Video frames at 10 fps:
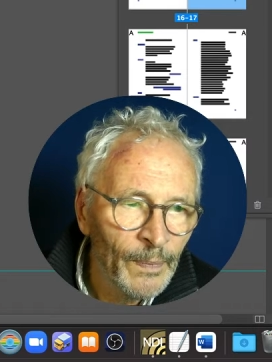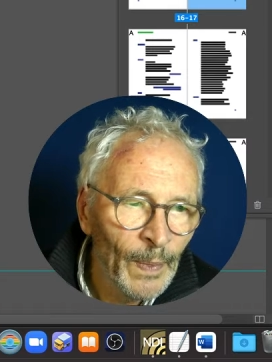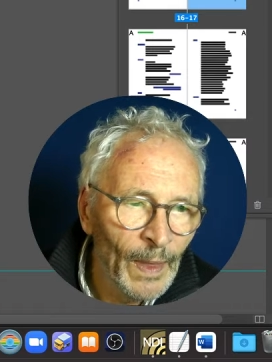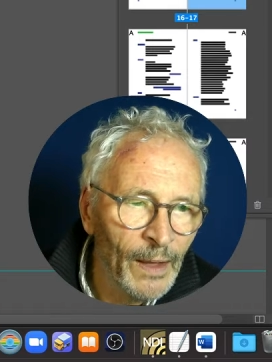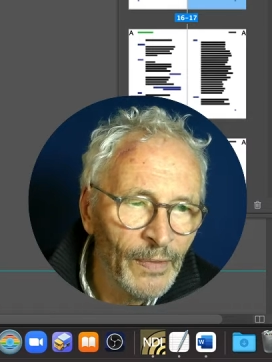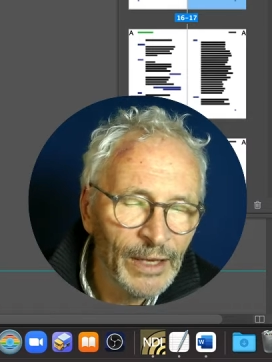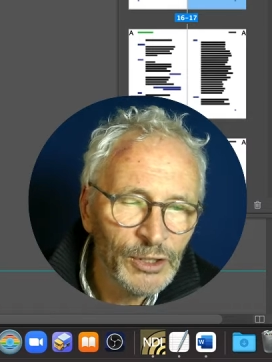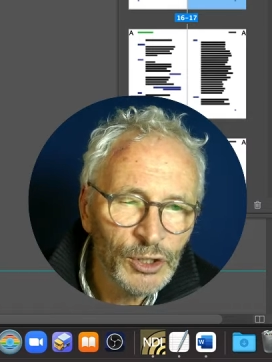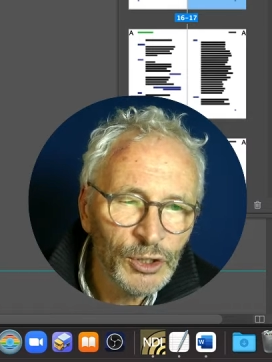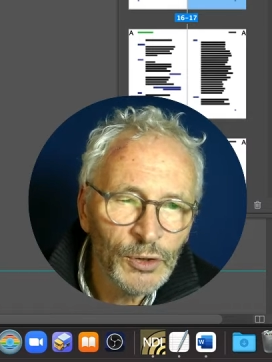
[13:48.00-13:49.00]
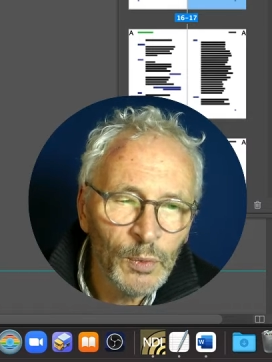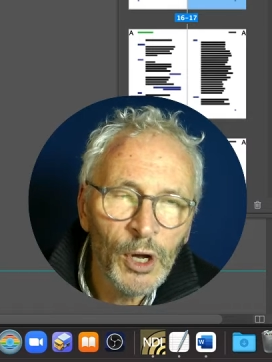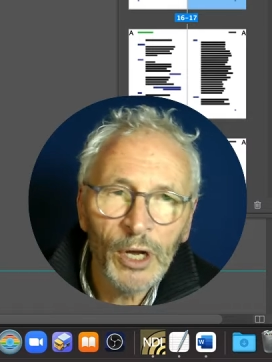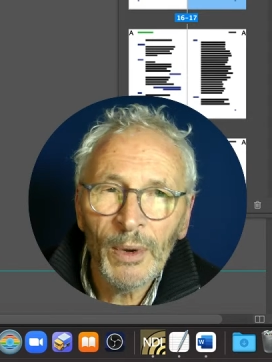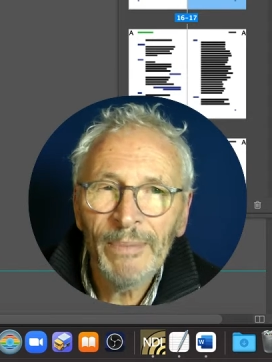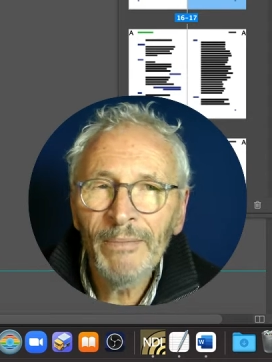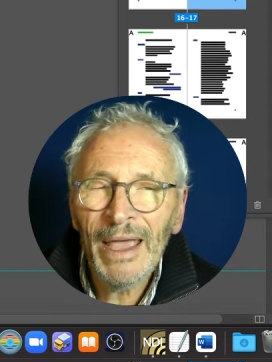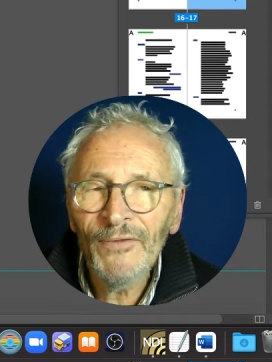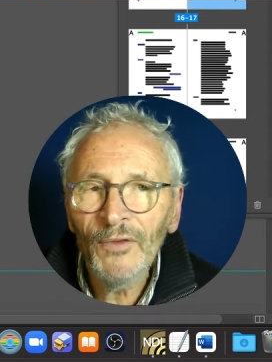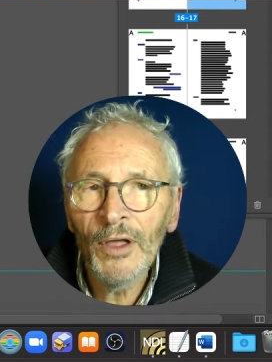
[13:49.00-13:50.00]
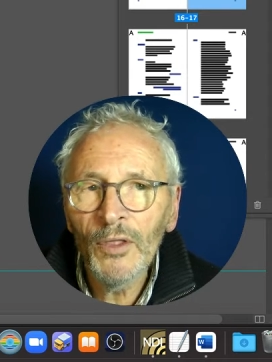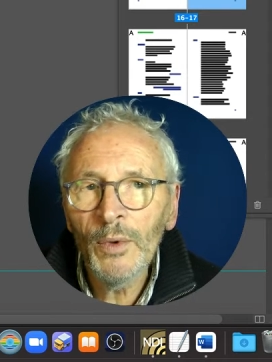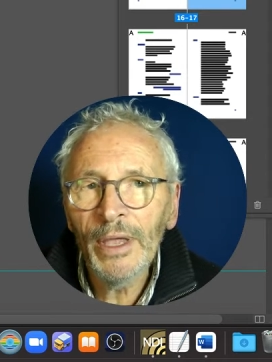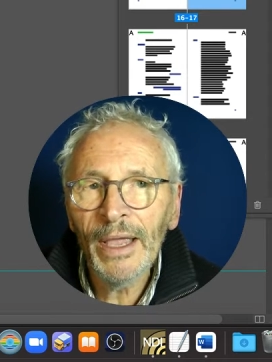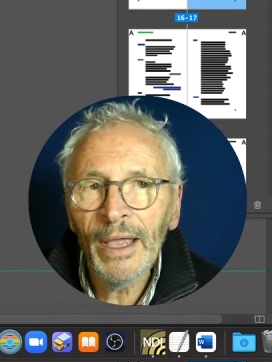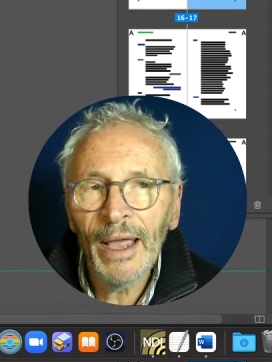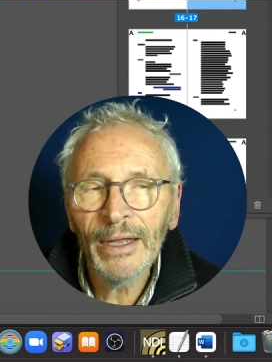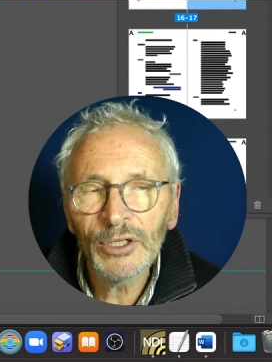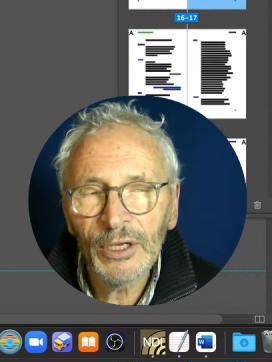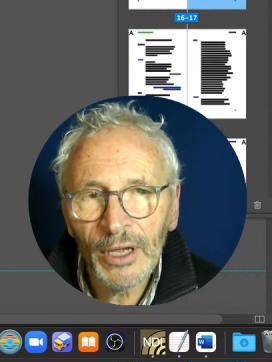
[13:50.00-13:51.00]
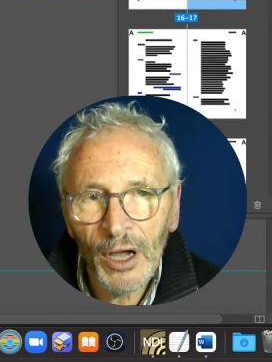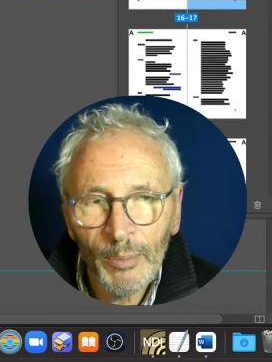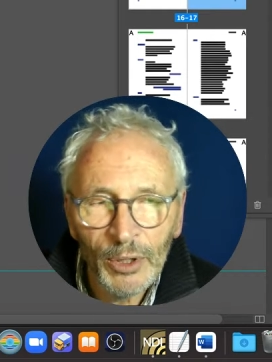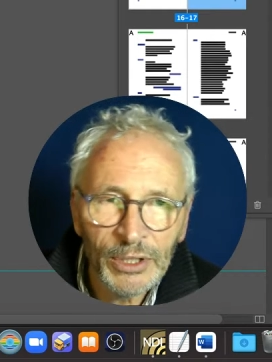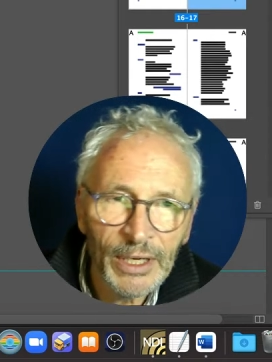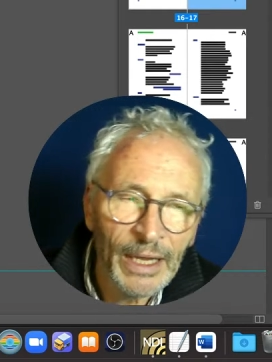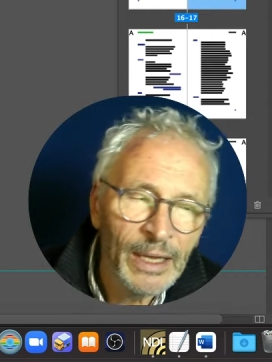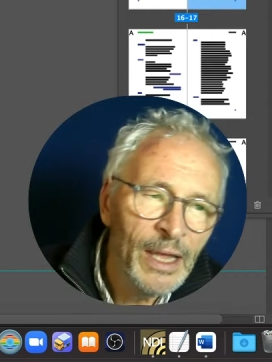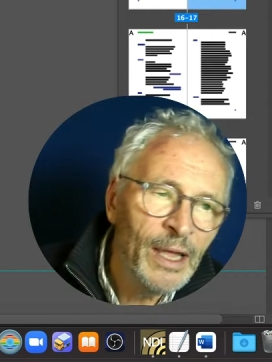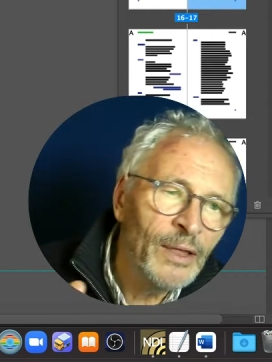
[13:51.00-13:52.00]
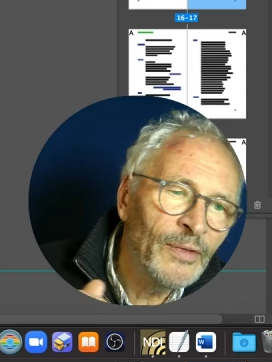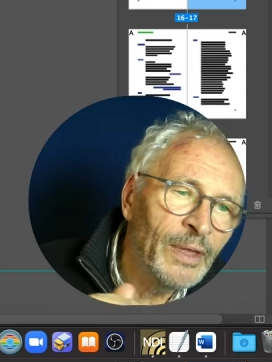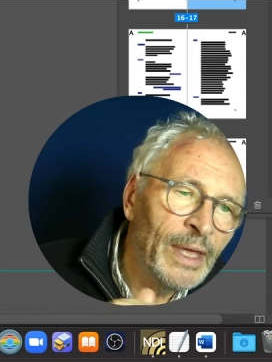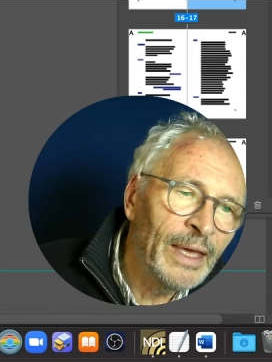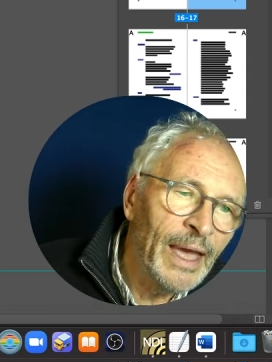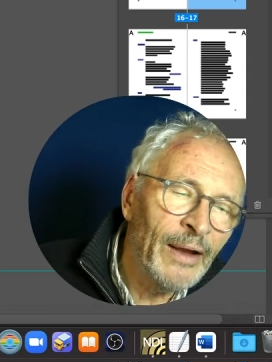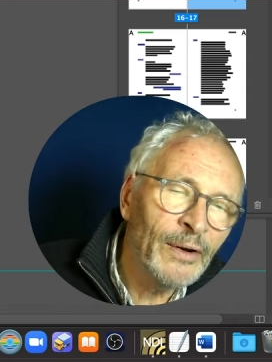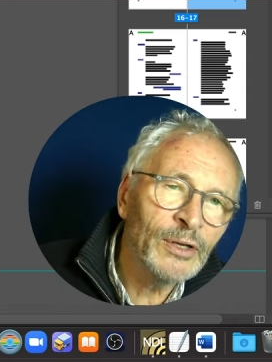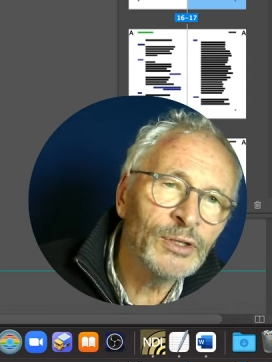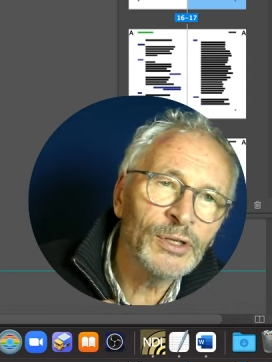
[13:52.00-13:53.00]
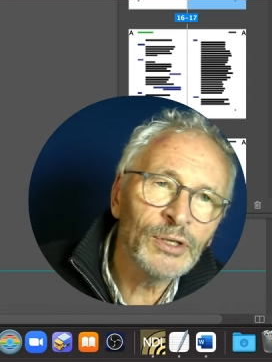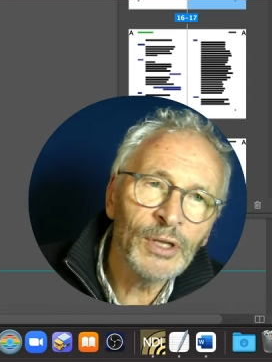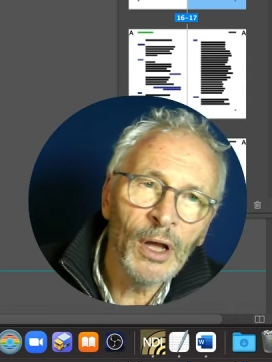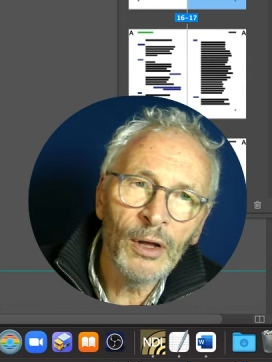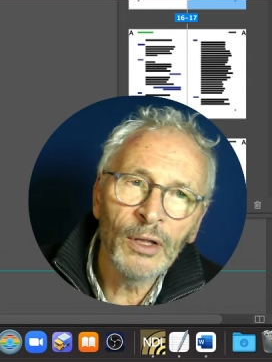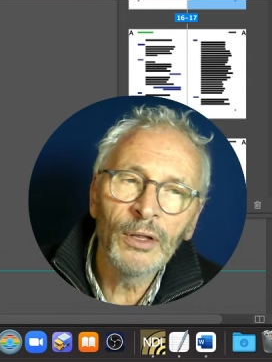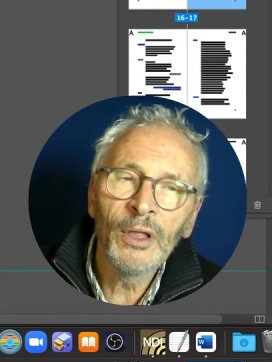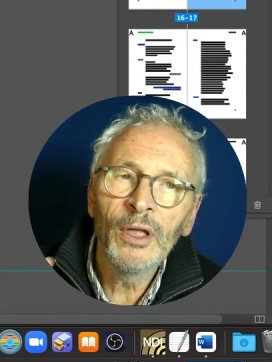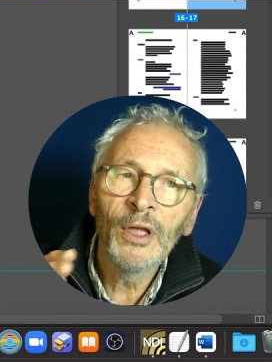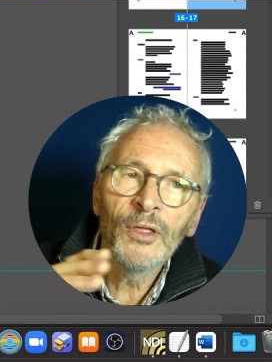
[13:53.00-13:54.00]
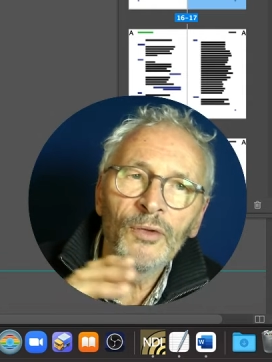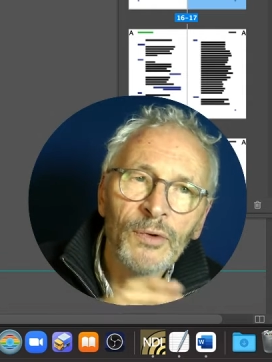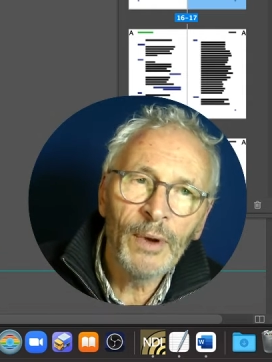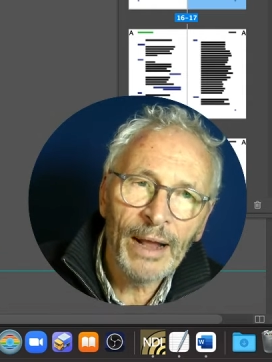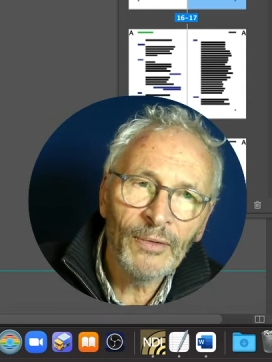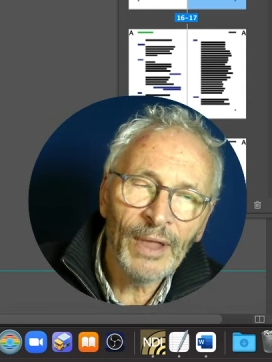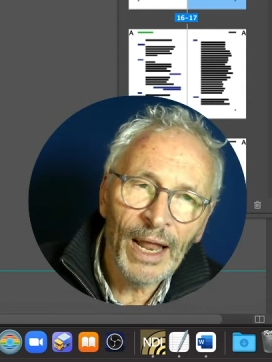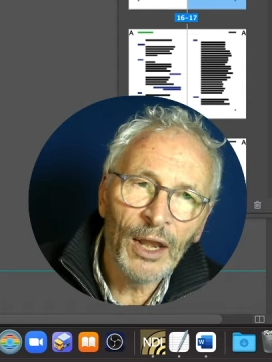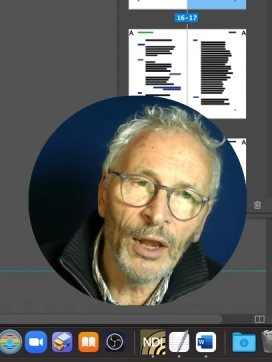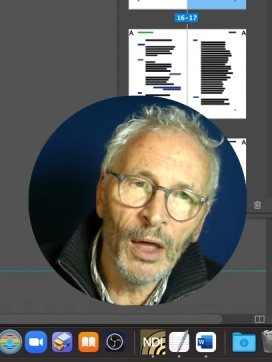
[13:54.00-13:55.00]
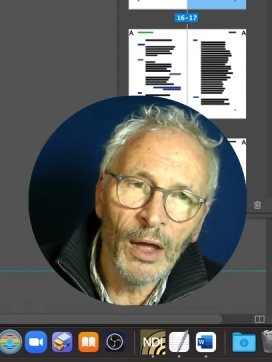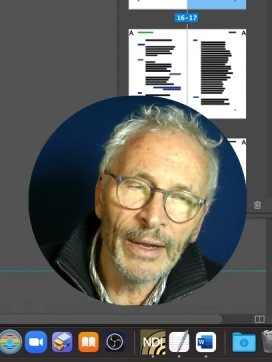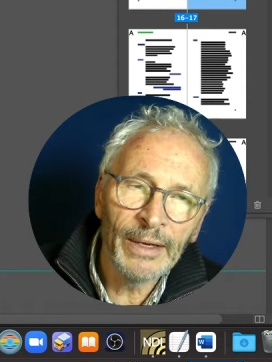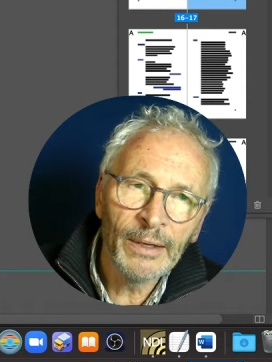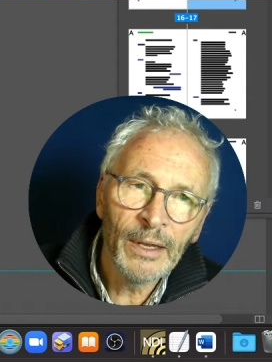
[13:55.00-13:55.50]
And that should work. We may find that we actually are putting the character style throughout that line,